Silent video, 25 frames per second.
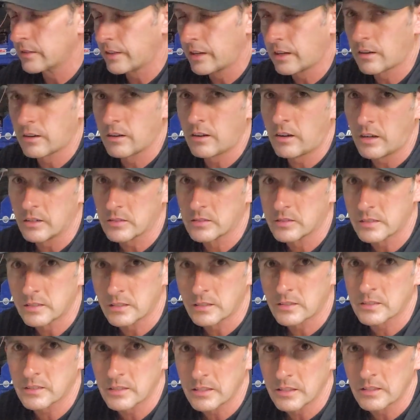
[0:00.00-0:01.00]
that costs
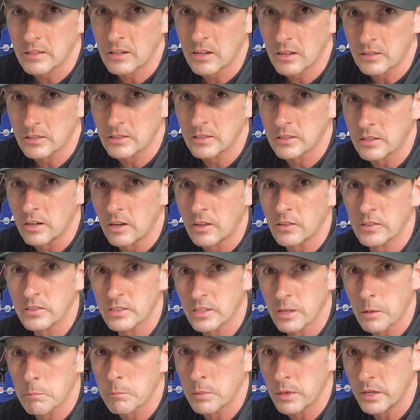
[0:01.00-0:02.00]

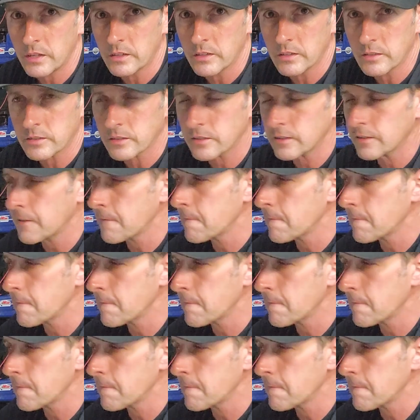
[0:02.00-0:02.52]
$1,600 a piece.